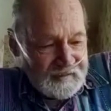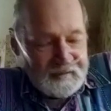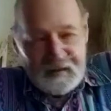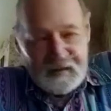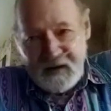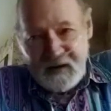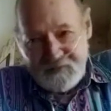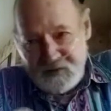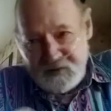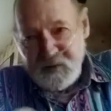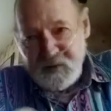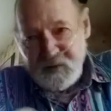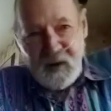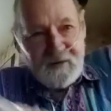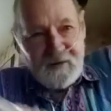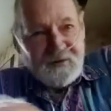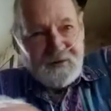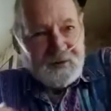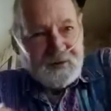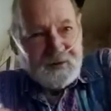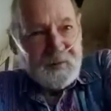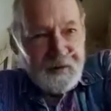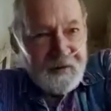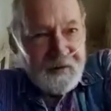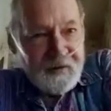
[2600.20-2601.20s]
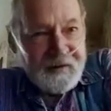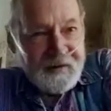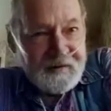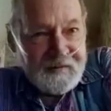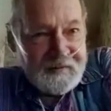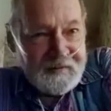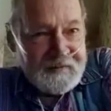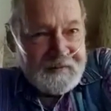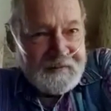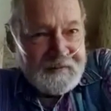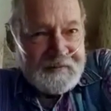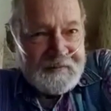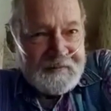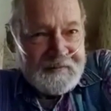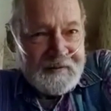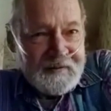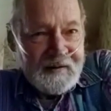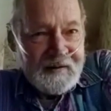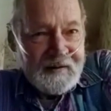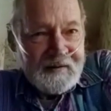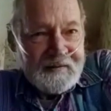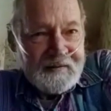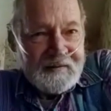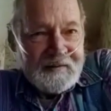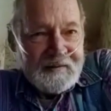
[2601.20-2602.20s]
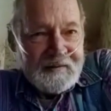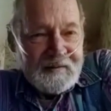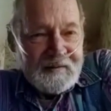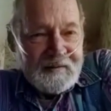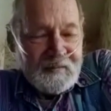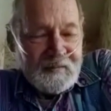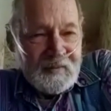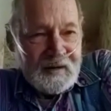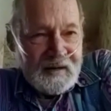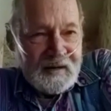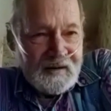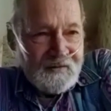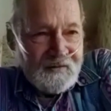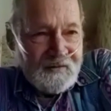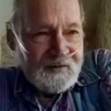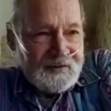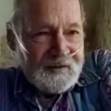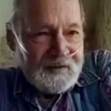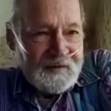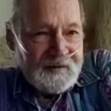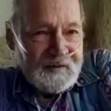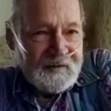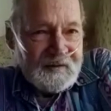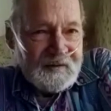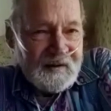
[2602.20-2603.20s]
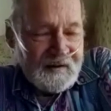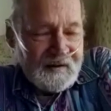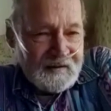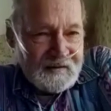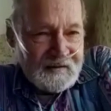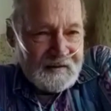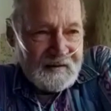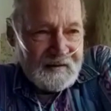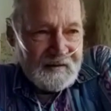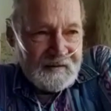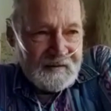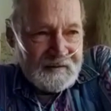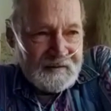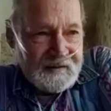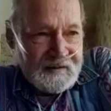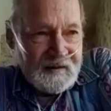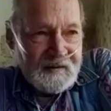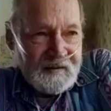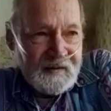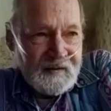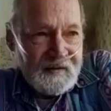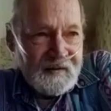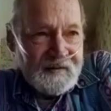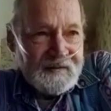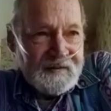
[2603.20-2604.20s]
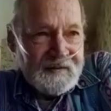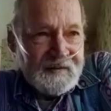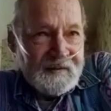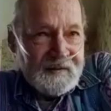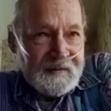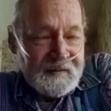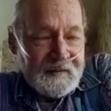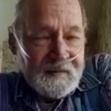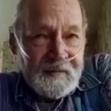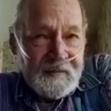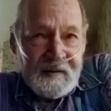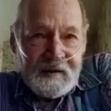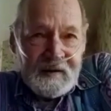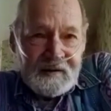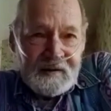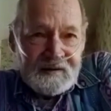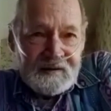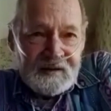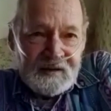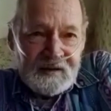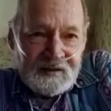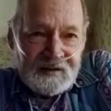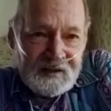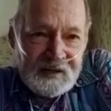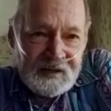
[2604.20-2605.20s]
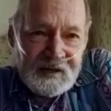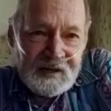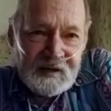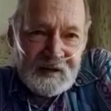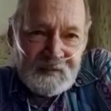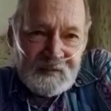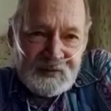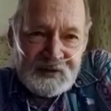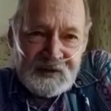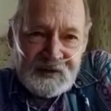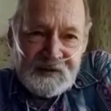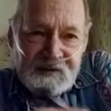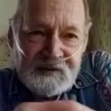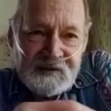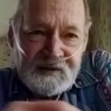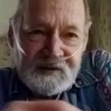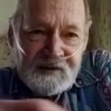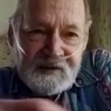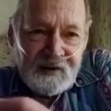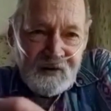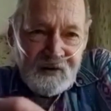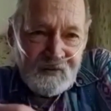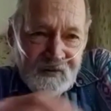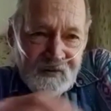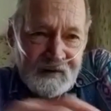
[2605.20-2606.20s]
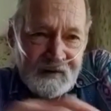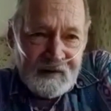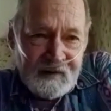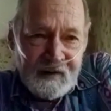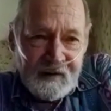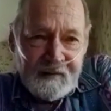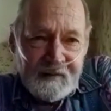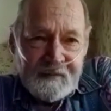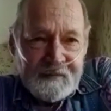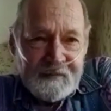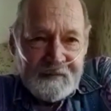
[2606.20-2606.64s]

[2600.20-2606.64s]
I was married. Okay, but I was on the DMZ in Korea.